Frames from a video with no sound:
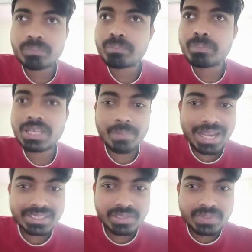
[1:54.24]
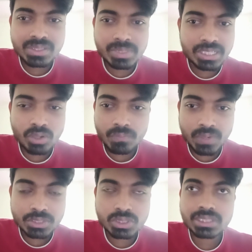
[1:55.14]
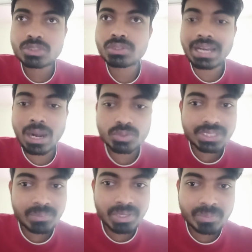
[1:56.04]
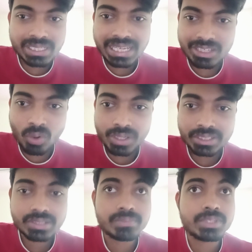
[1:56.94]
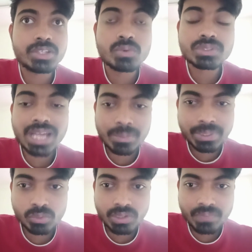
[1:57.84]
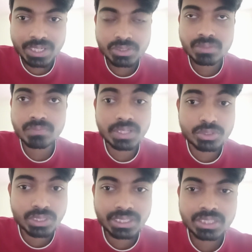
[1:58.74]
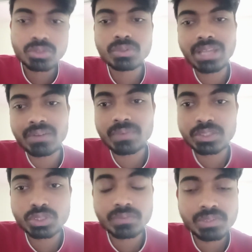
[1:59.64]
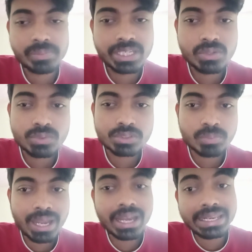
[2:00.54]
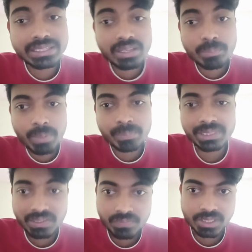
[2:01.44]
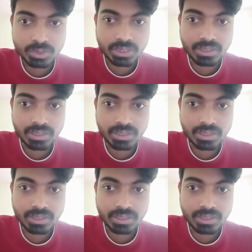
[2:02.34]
minimize the visibility of function, so that outside people cannot use that particular function. That function will be used by another public function